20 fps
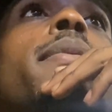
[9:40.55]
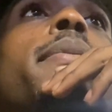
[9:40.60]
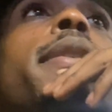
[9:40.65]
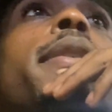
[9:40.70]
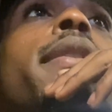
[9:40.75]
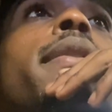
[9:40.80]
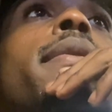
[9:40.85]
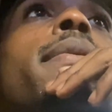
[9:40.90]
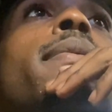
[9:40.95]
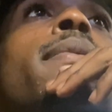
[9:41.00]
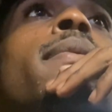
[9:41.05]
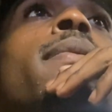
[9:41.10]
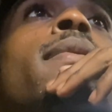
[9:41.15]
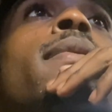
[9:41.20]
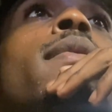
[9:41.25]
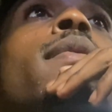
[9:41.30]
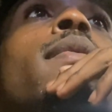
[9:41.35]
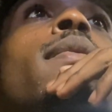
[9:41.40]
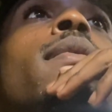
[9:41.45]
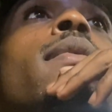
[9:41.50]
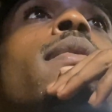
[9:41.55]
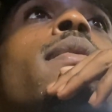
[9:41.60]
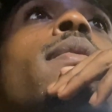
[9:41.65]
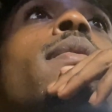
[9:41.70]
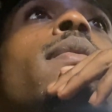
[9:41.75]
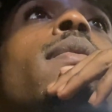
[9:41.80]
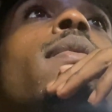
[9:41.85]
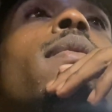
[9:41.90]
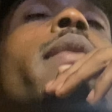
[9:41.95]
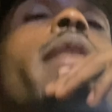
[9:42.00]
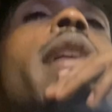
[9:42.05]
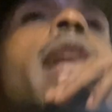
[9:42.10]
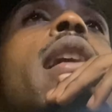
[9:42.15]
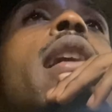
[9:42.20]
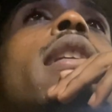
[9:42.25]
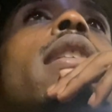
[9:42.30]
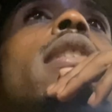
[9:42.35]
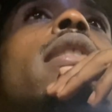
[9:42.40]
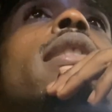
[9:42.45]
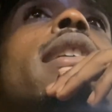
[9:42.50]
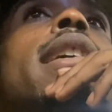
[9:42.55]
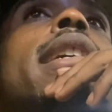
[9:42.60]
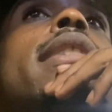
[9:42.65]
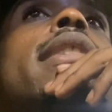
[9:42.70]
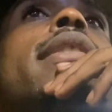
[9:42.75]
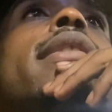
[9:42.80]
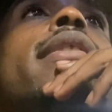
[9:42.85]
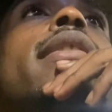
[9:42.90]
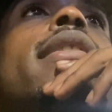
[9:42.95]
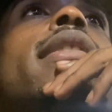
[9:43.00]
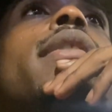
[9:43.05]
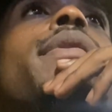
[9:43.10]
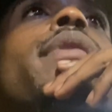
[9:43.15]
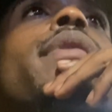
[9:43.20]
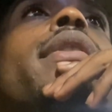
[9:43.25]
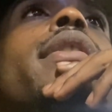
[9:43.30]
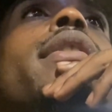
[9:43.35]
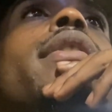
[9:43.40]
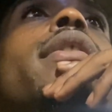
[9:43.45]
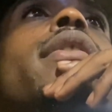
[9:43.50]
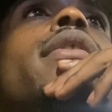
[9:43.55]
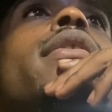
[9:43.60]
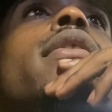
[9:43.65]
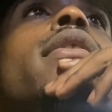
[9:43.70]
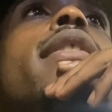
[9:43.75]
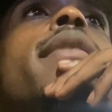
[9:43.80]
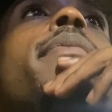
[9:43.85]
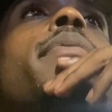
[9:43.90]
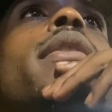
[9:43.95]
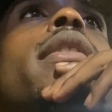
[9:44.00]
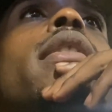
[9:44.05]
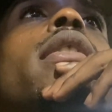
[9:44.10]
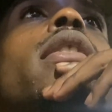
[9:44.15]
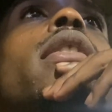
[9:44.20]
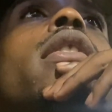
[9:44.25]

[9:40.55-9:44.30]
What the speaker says: But, nah, it ain't shit that really could stop a nigga,